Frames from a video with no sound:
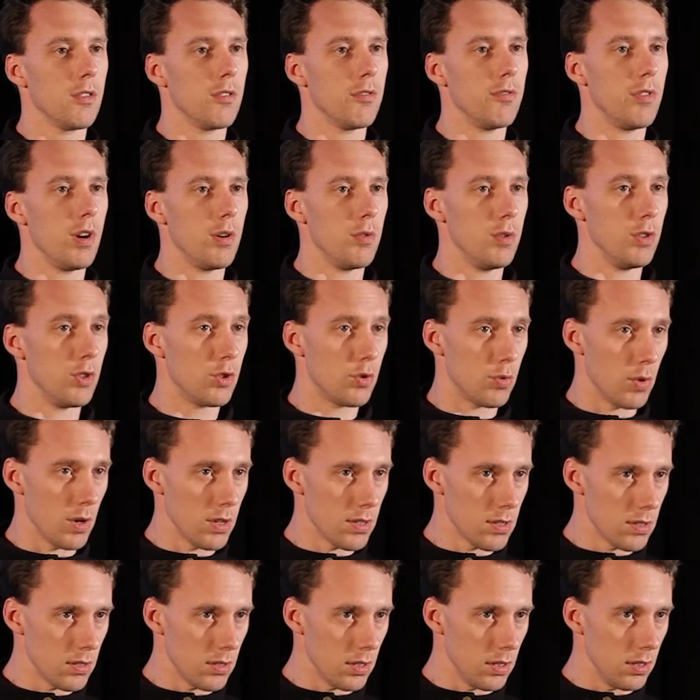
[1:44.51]
very
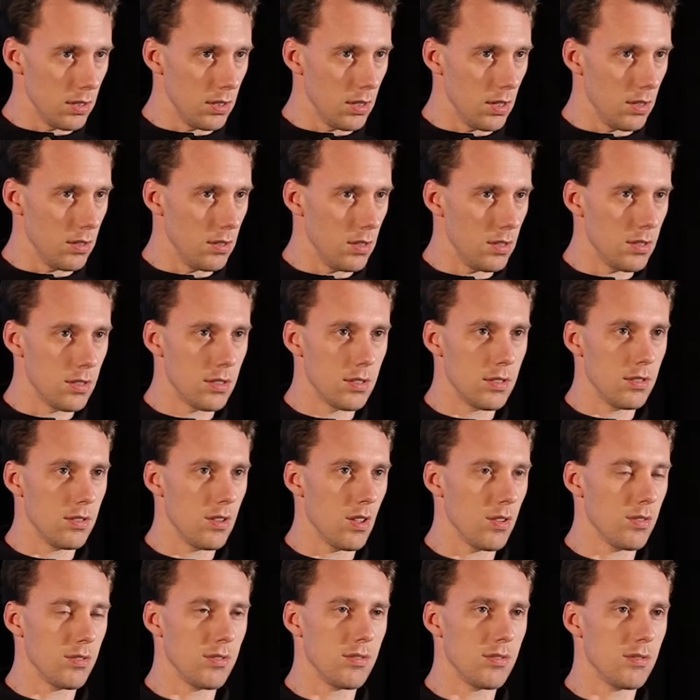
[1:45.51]
interesting and it's
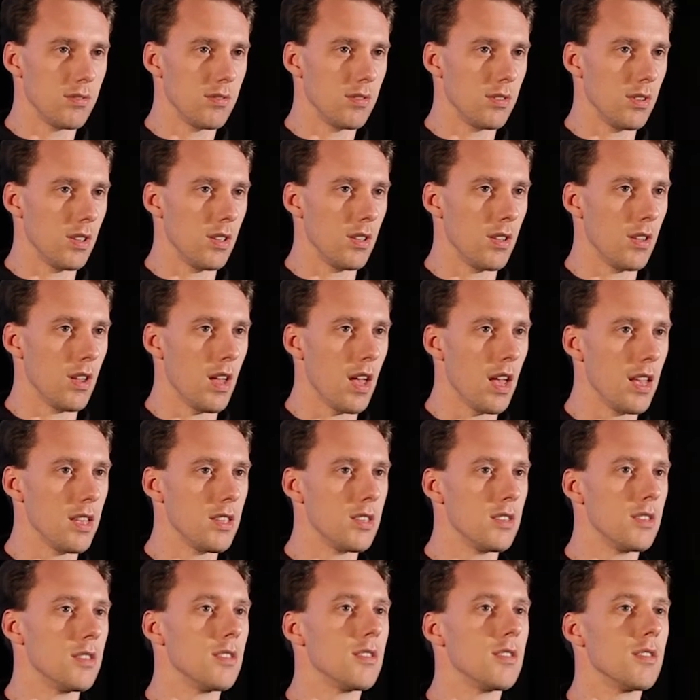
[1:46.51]
not uh,
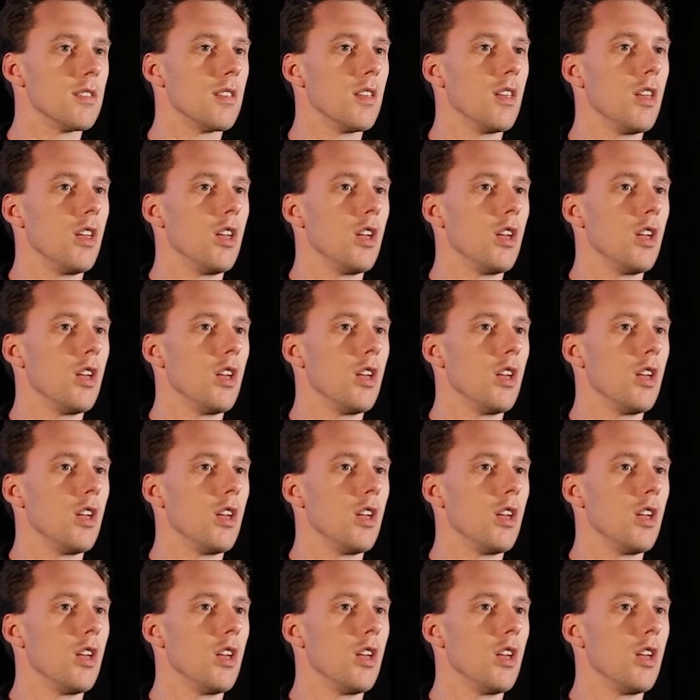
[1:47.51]
as